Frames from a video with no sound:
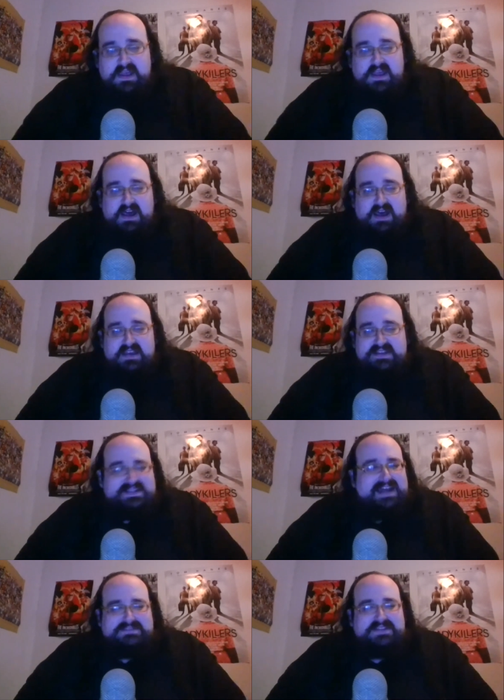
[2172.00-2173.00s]
Uh, it's
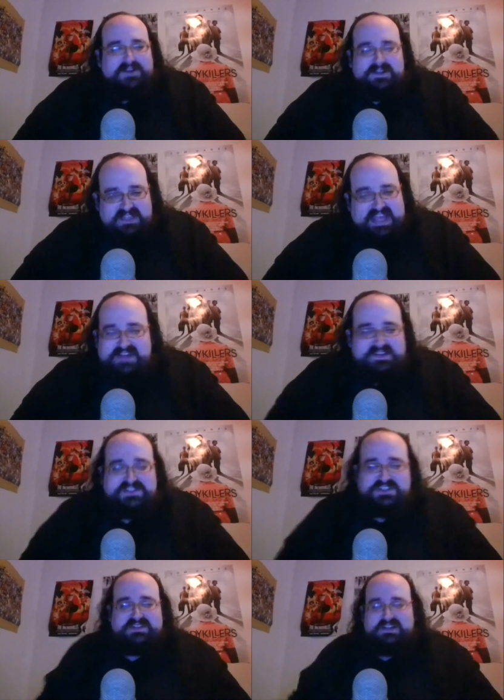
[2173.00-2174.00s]
not defunct land;
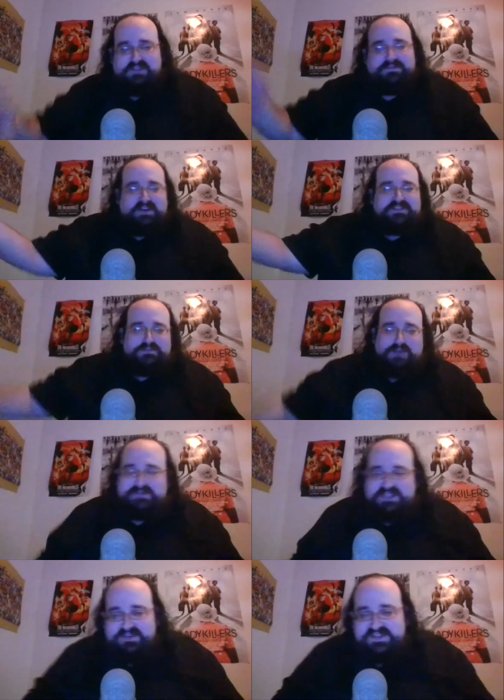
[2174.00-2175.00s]
it's just a defunct
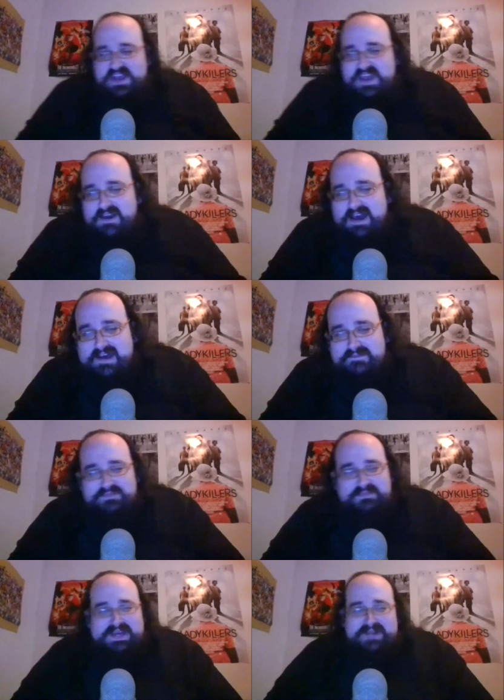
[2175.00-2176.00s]
web series. Uh,
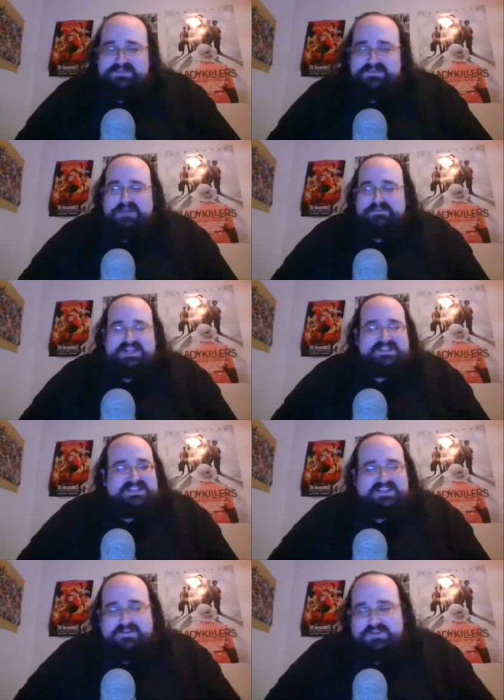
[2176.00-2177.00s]
but uh, but it
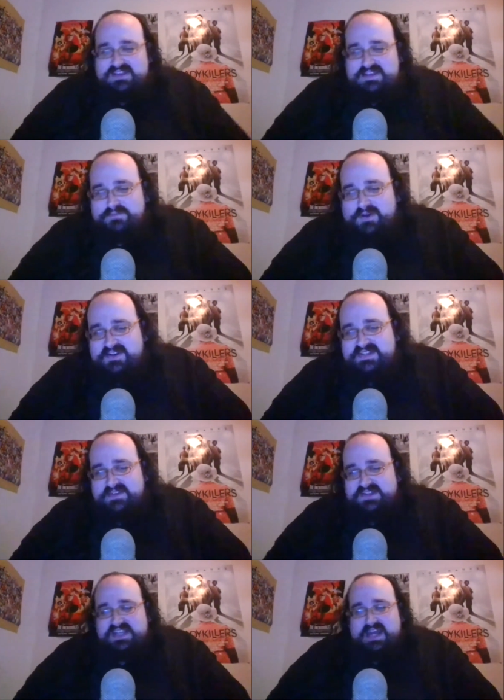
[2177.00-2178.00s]
does cover theme parks.
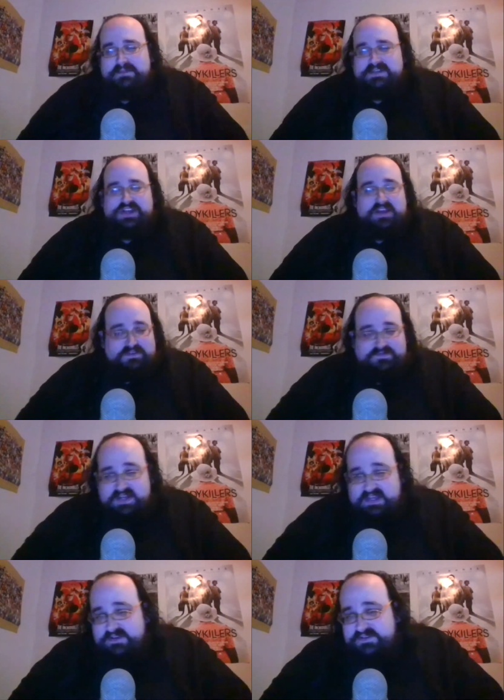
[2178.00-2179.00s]
I've also got a bunch of other
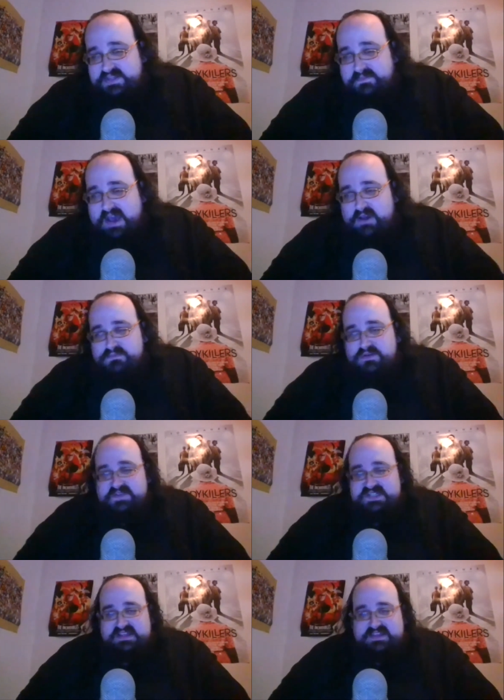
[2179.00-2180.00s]
videos about
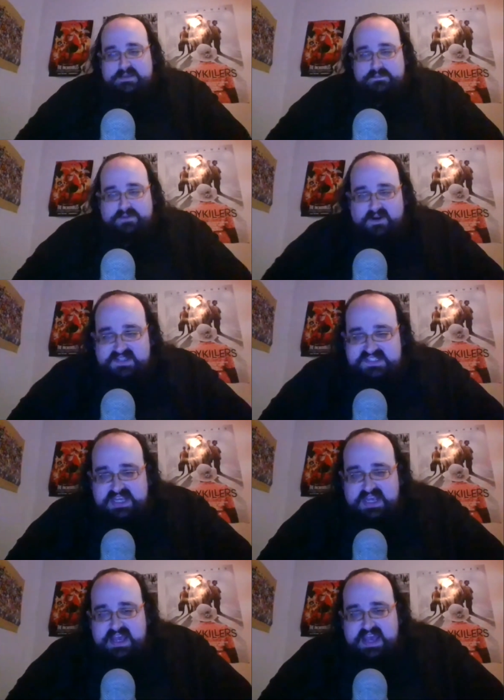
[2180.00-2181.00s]
movies and theme parks,
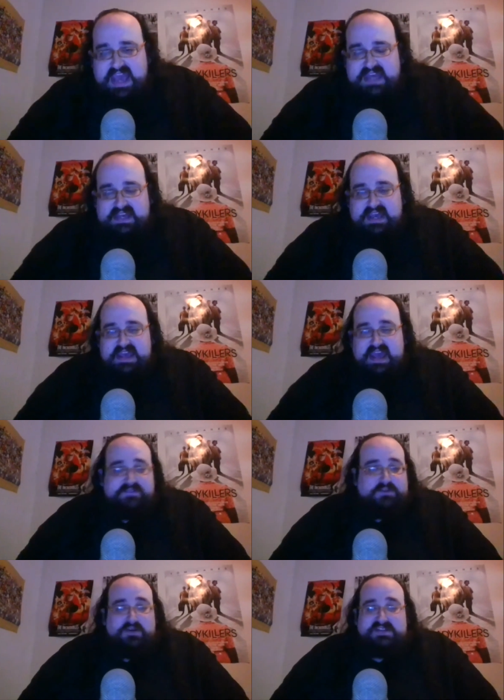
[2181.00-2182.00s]
and I and
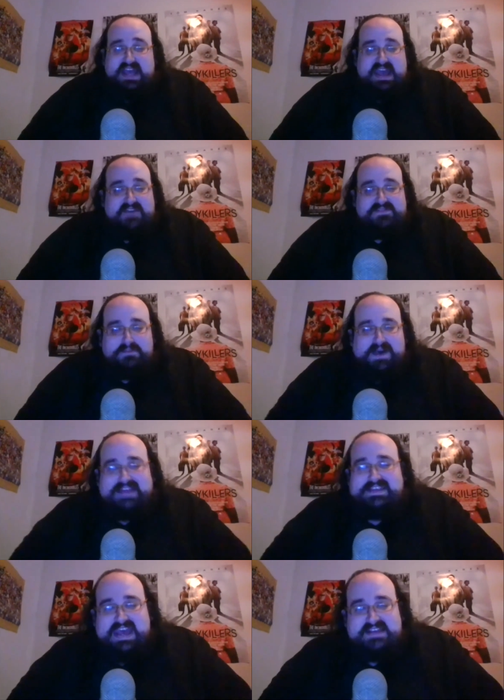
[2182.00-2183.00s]
of course I have the
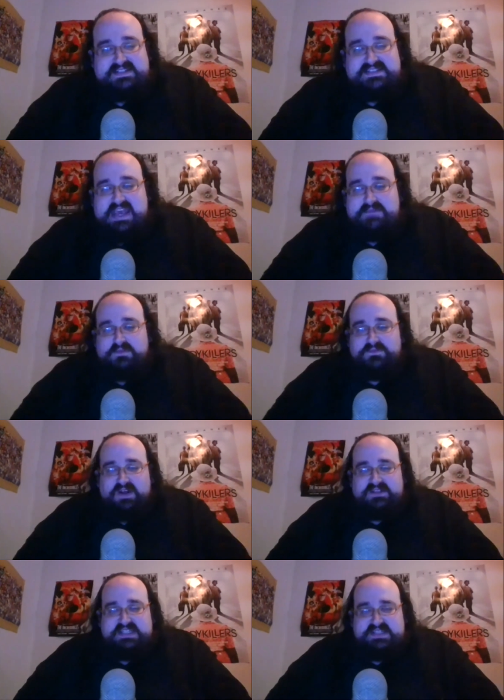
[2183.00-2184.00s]
podcast Escape from
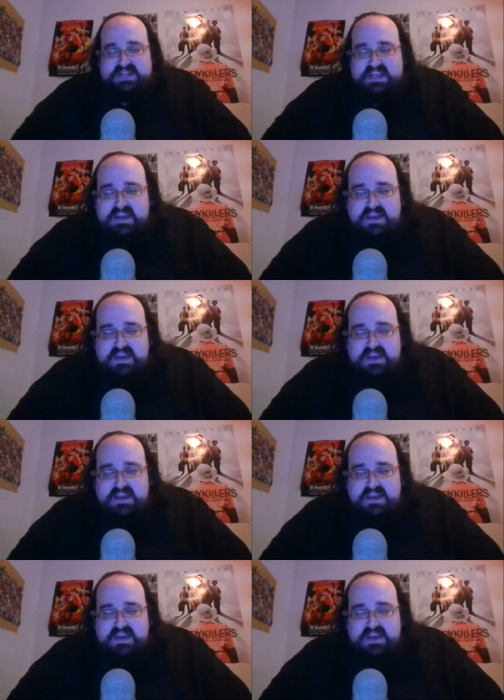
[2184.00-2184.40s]
Vault Disney,